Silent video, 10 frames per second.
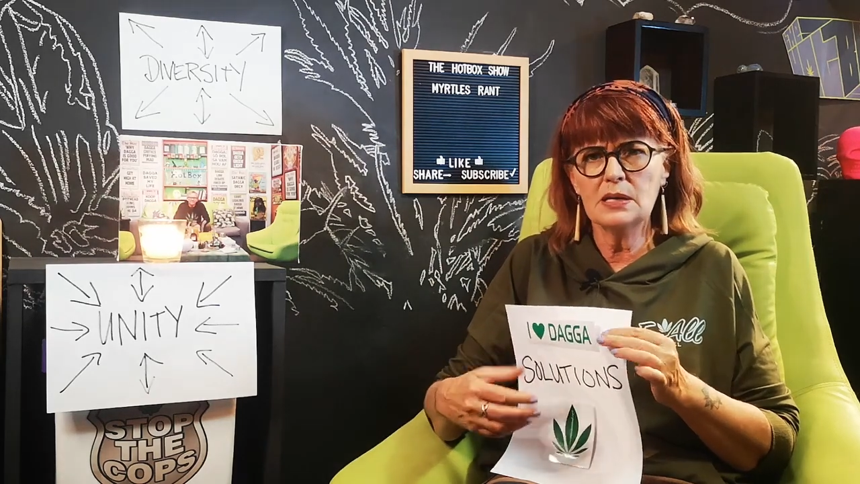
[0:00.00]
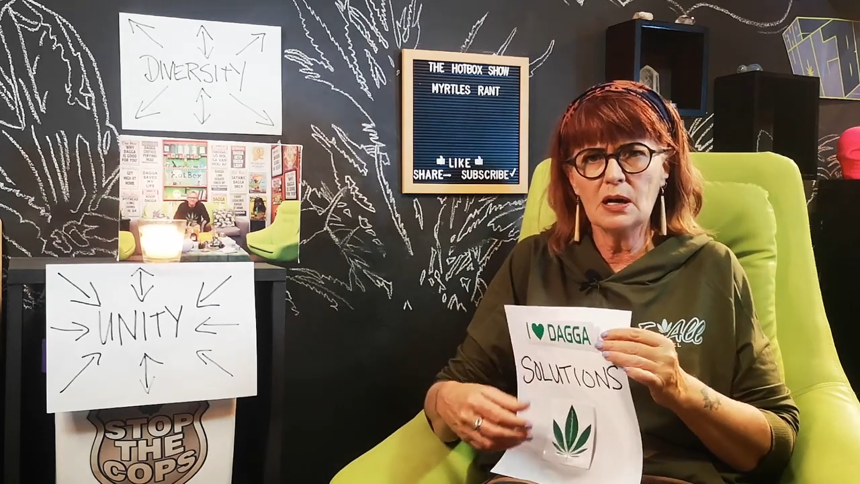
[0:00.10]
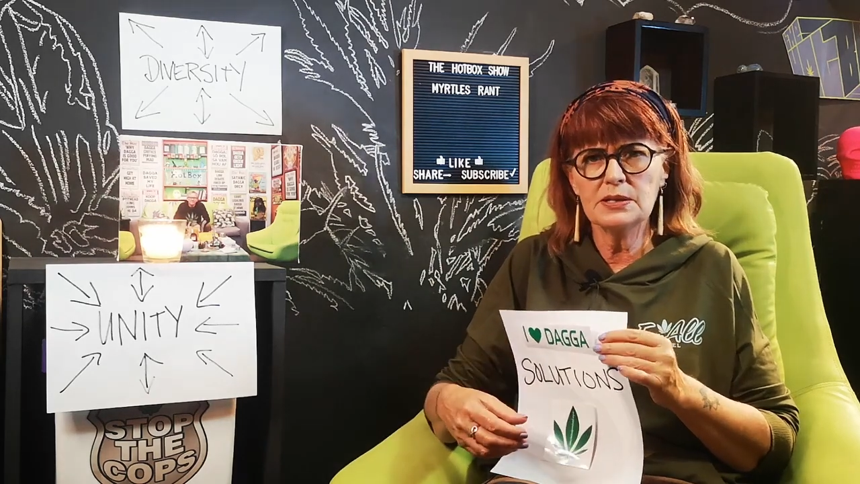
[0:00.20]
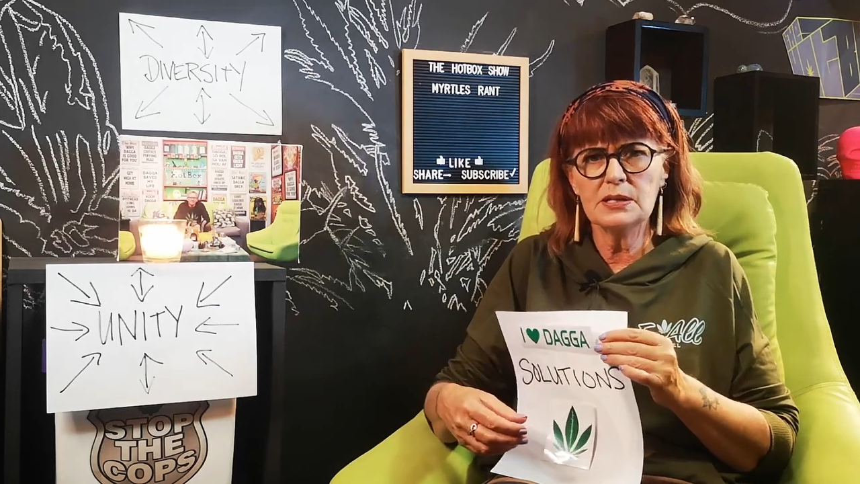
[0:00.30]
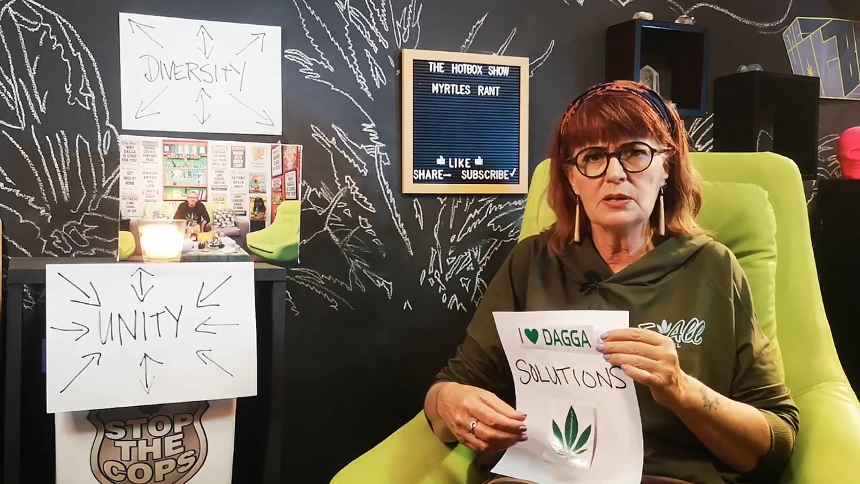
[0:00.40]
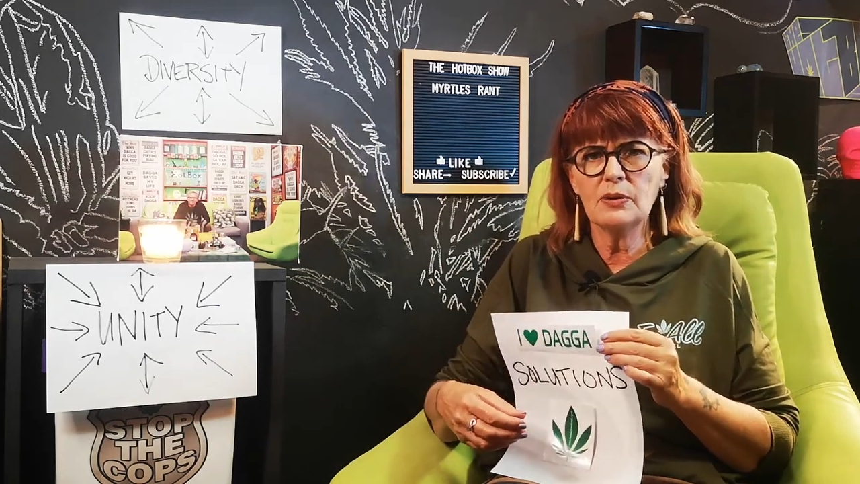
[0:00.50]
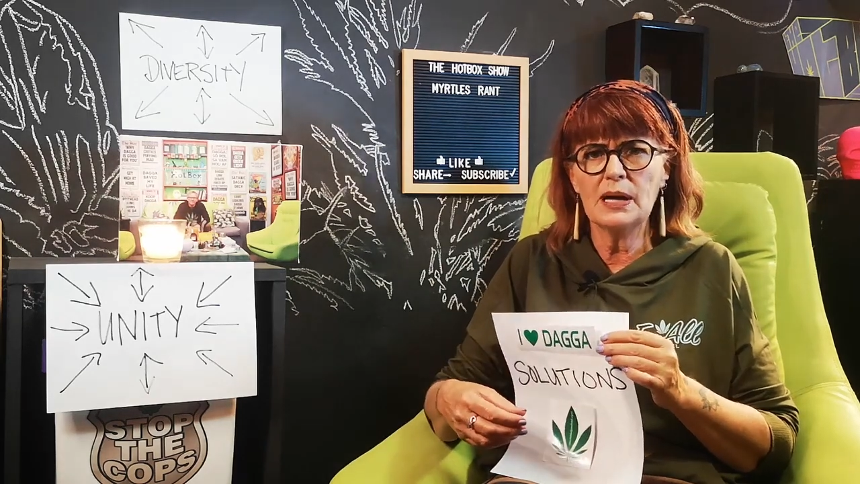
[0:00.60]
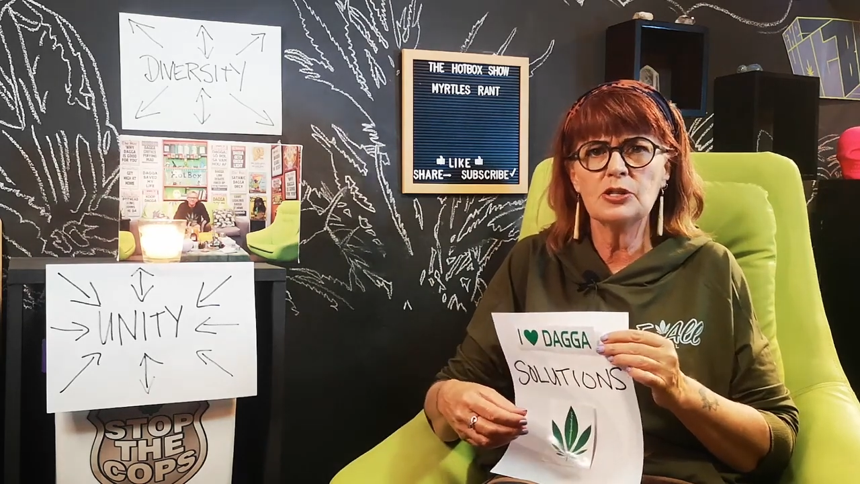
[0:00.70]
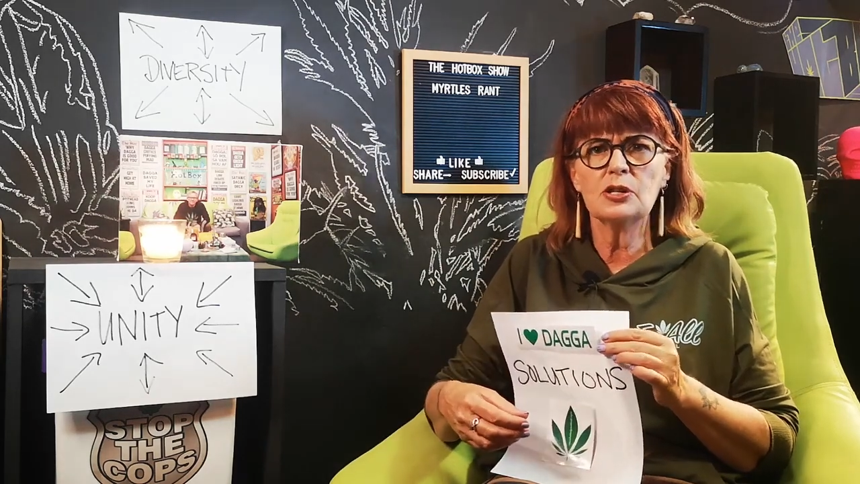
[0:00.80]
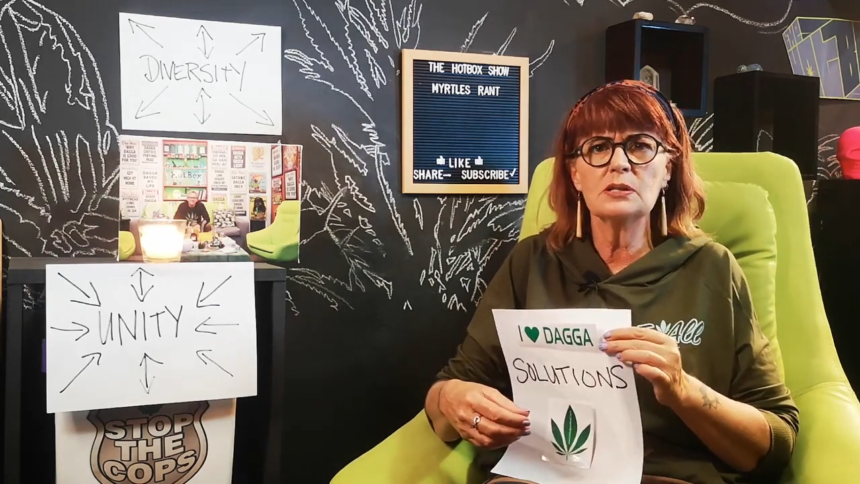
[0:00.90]

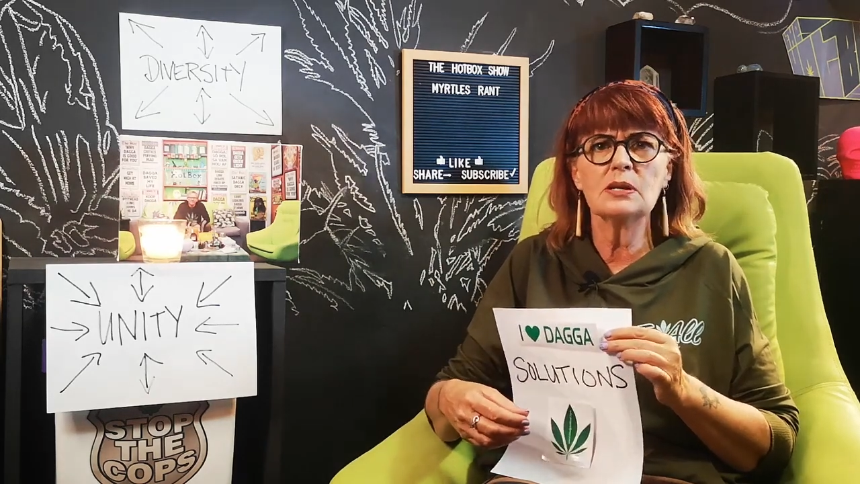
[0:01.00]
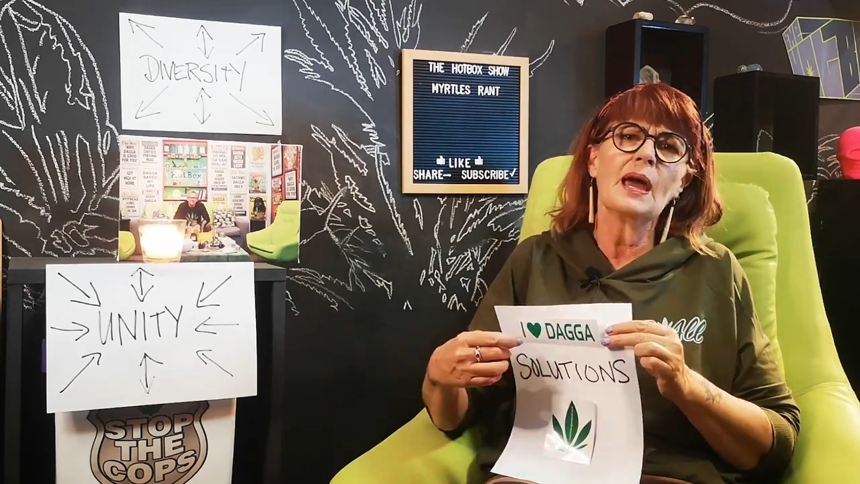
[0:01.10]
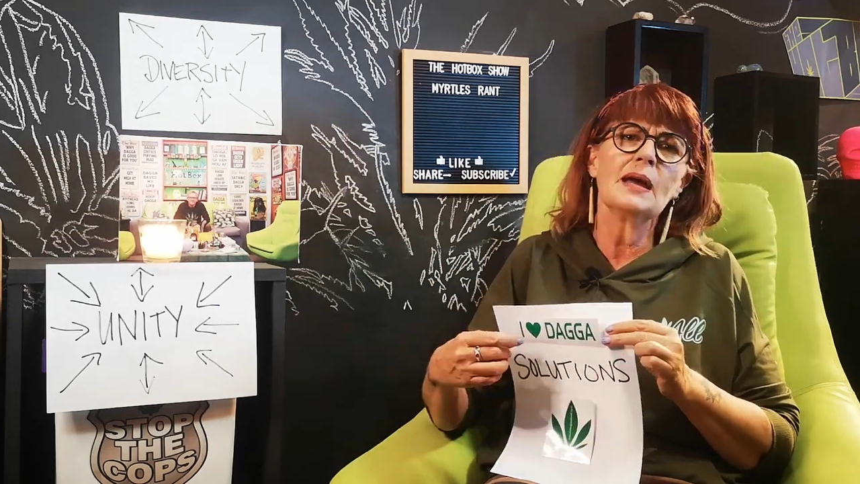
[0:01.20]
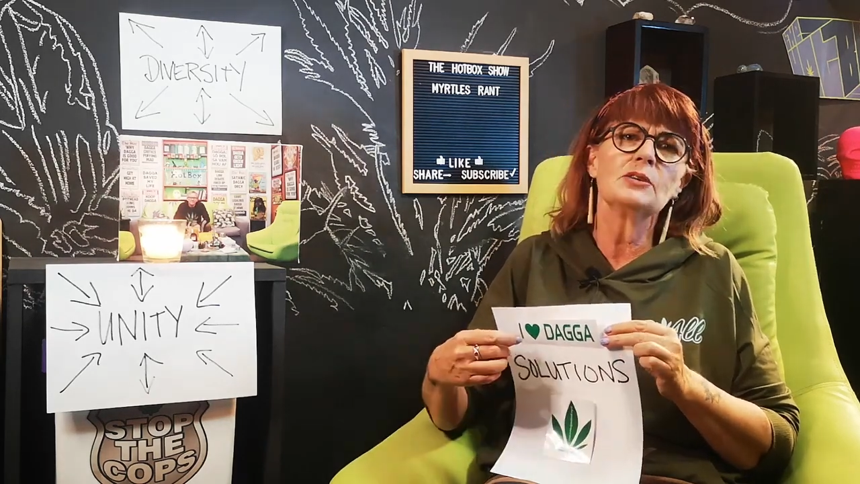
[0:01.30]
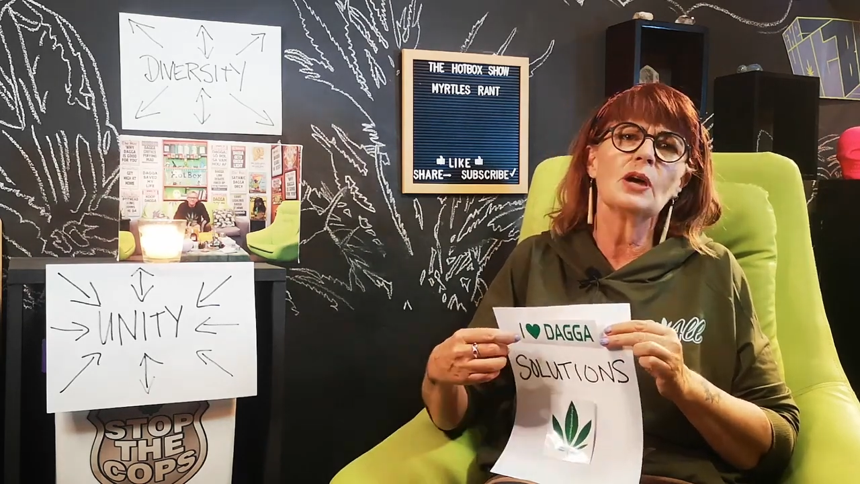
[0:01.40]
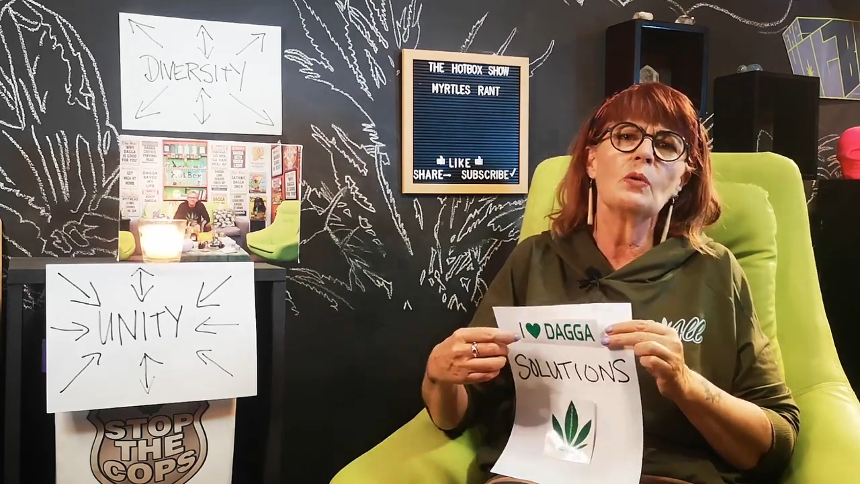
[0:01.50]
considerations and